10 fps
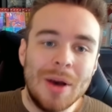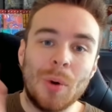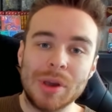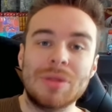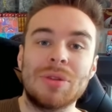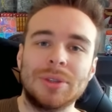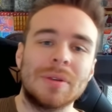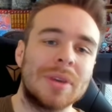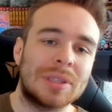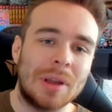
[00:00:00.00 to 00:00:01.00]
What are your thoughts
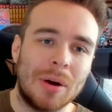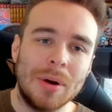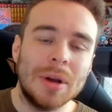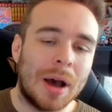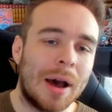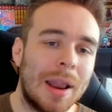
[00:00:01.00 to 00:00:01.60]
on this though? Uh,